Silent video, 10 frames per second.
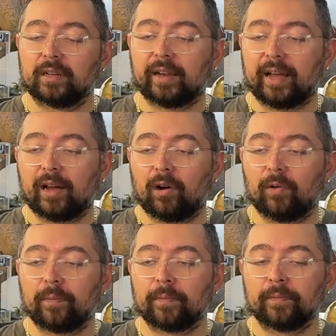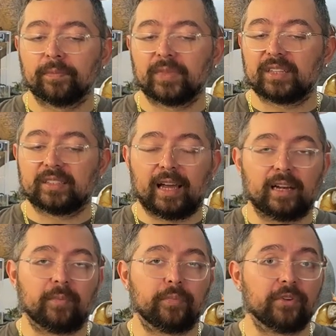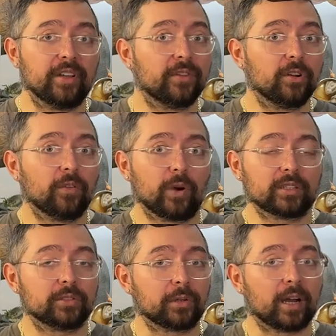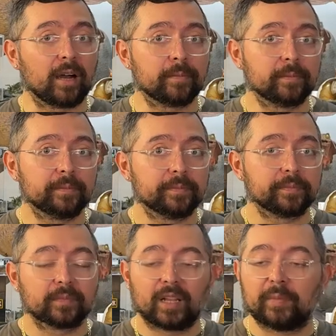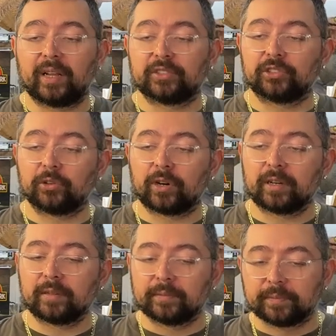Now, is that a preview of what's to come? I'm not sure.